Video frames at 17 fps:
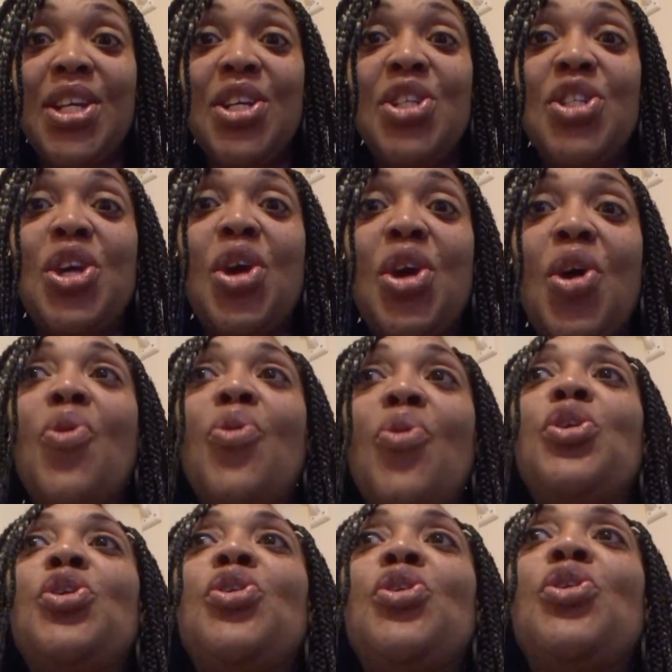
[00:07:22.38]
So,
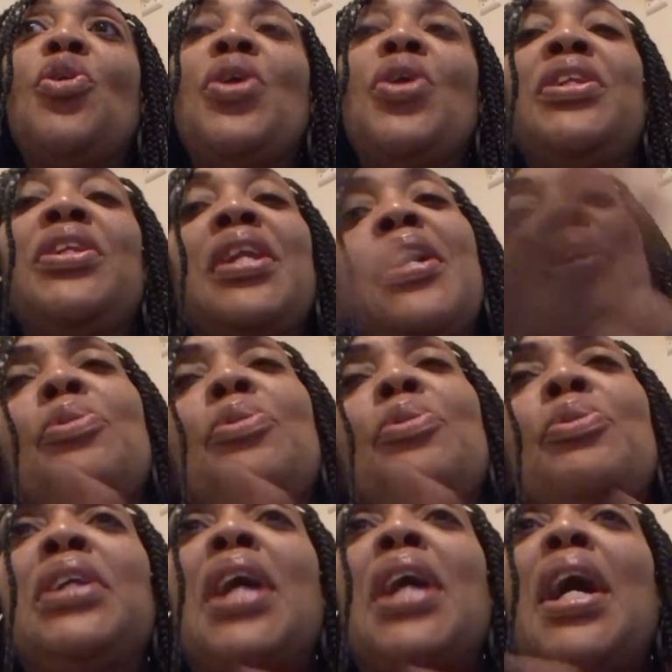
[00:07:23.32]
and then it
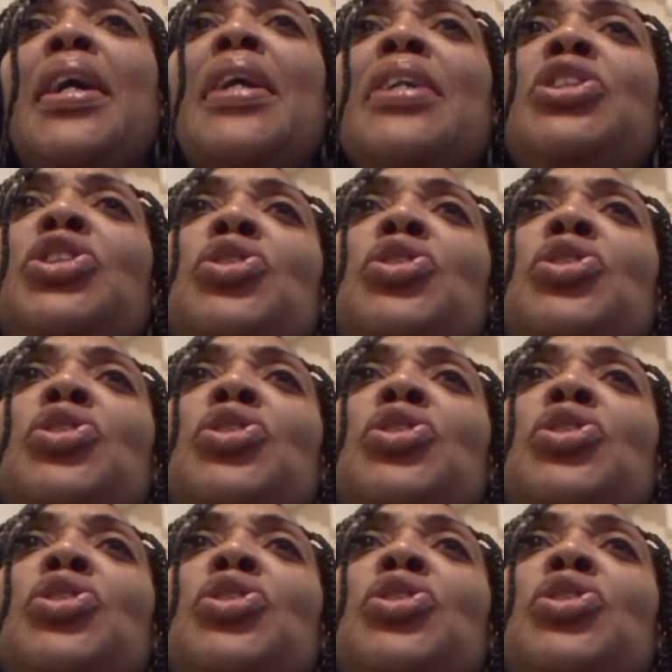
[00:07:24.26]
was, I guess,